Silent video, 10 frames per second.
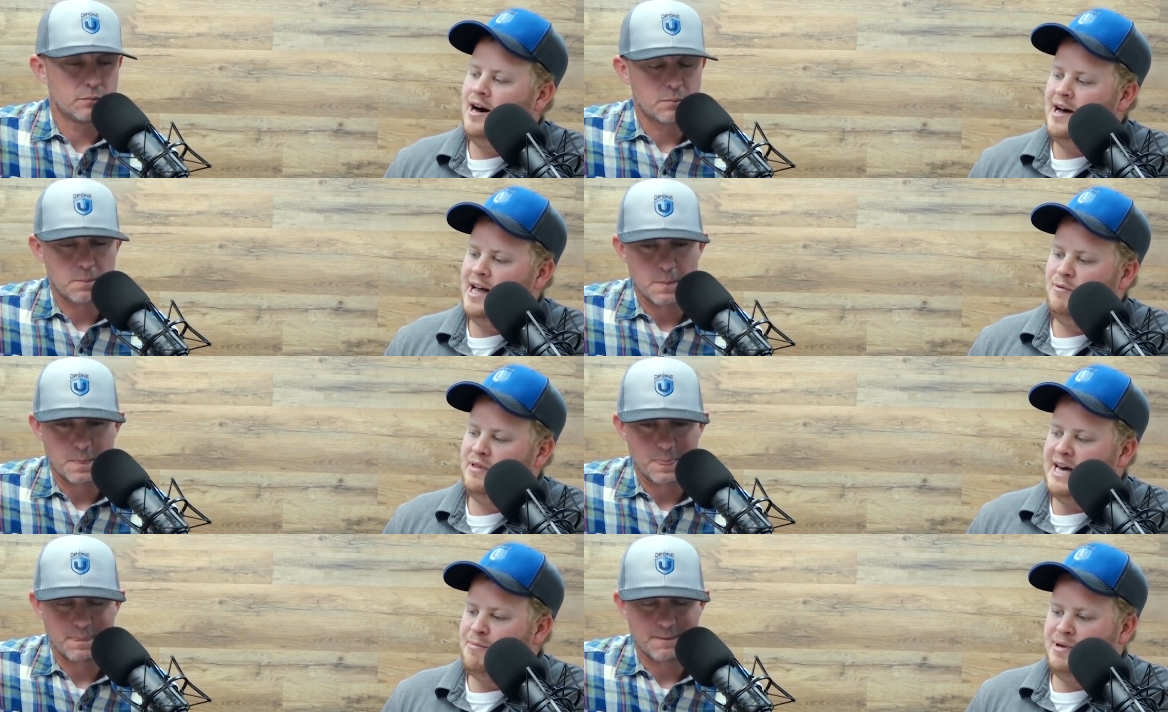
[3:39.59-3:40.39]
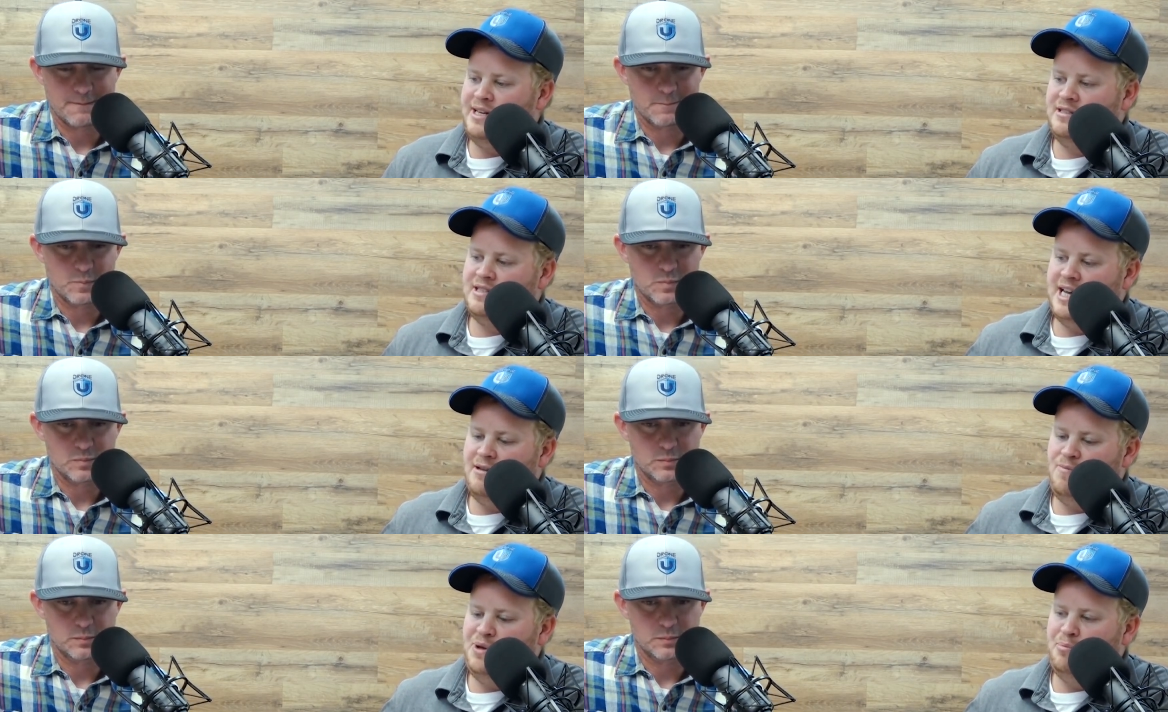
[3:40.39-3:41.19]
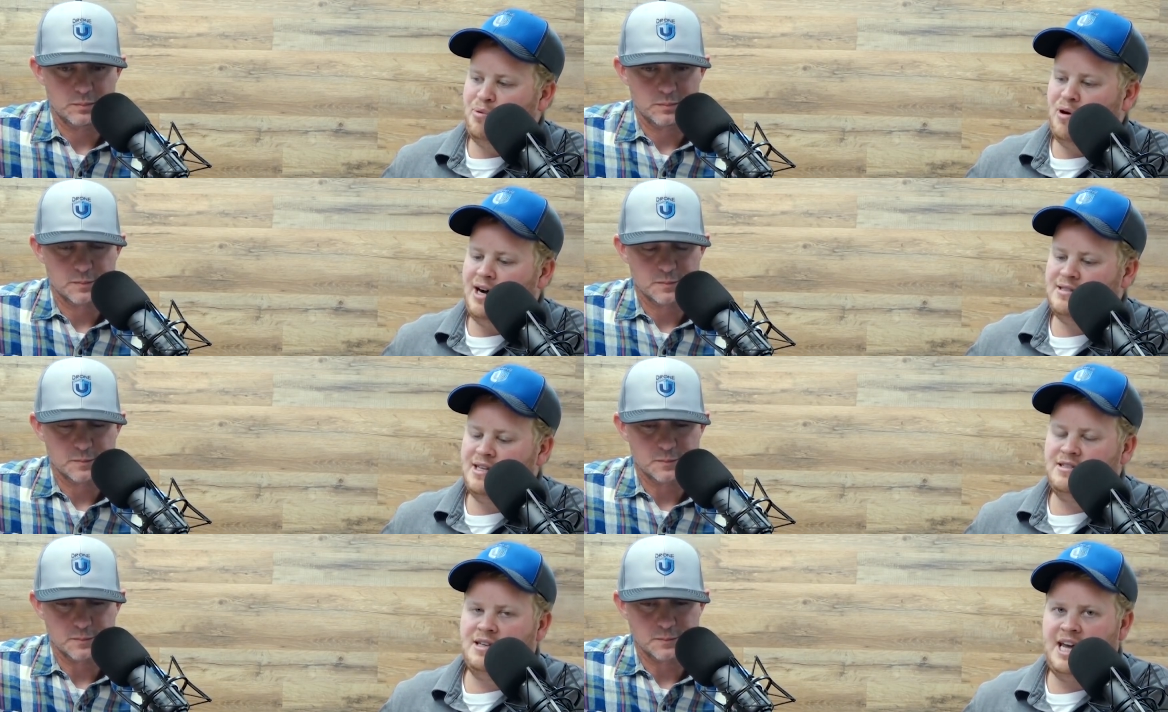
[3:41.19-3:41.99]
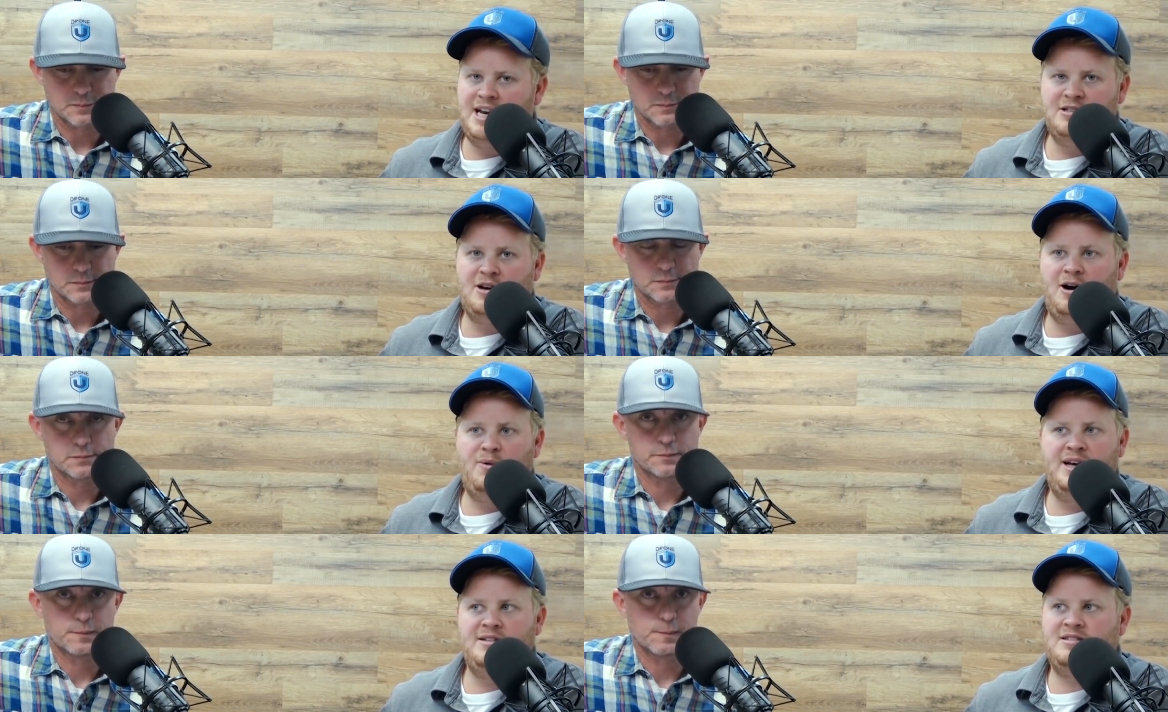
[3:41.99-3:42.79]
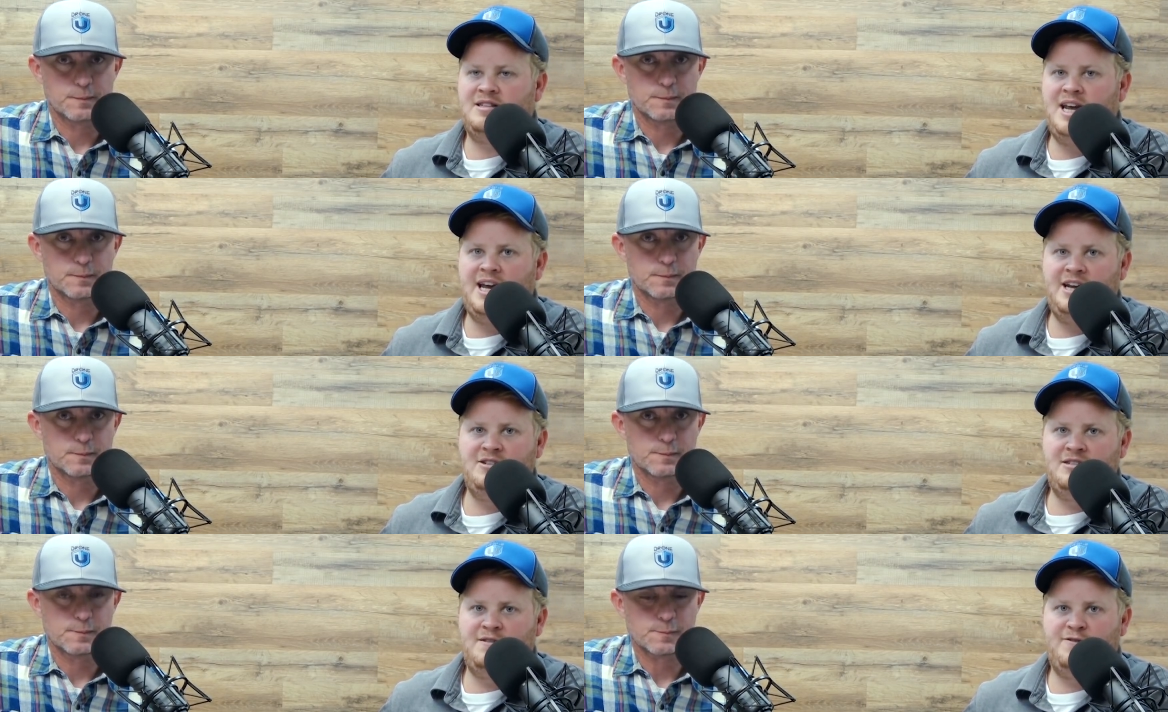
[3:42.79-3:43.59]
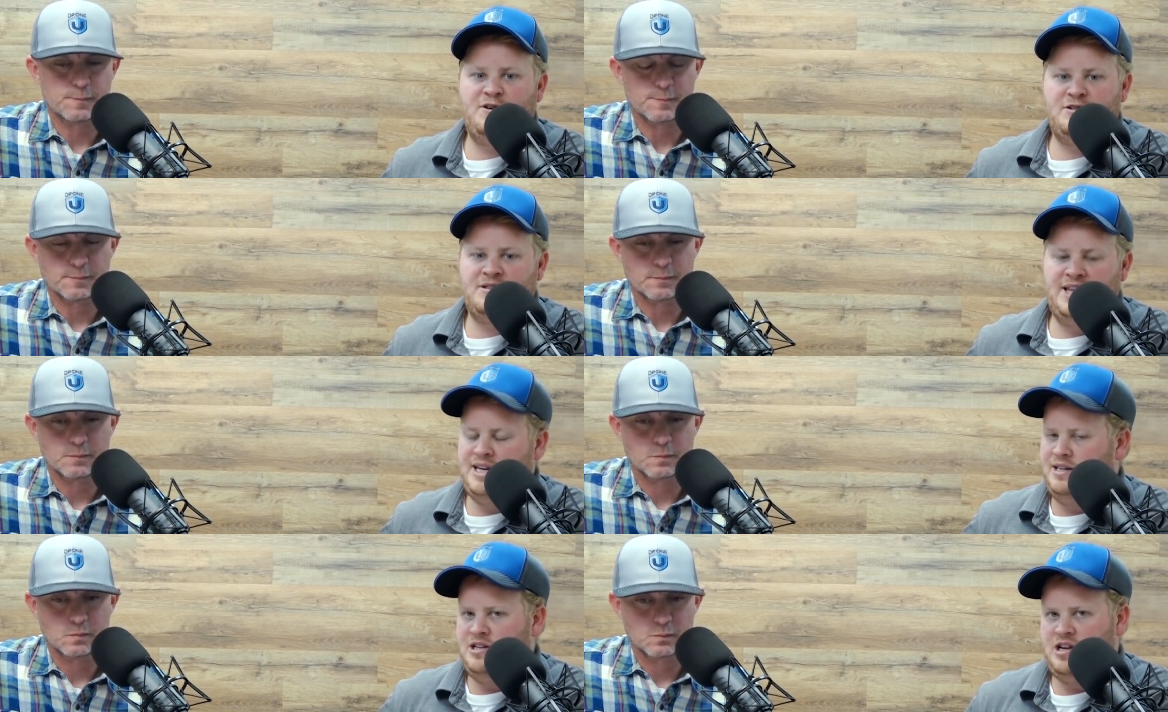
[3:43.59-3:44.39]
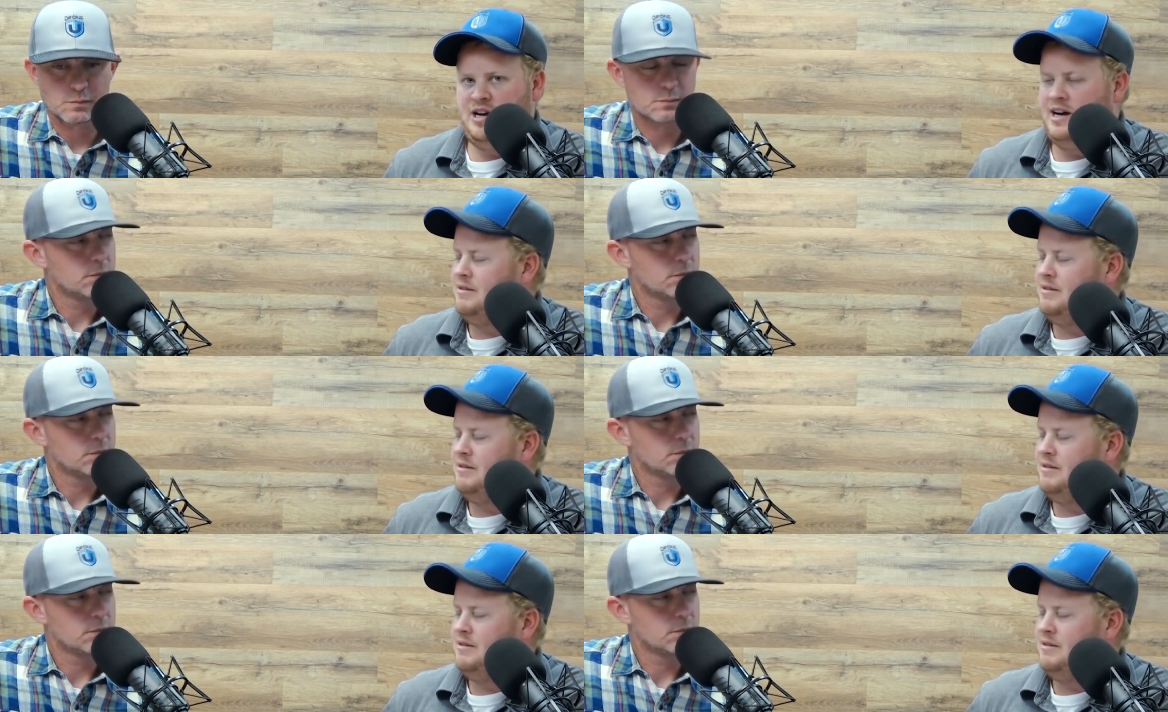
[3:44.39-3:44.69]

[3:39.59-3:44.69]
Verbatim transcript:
Speaker 1: And with that being said, the process, again, is always state agency first, then DJI.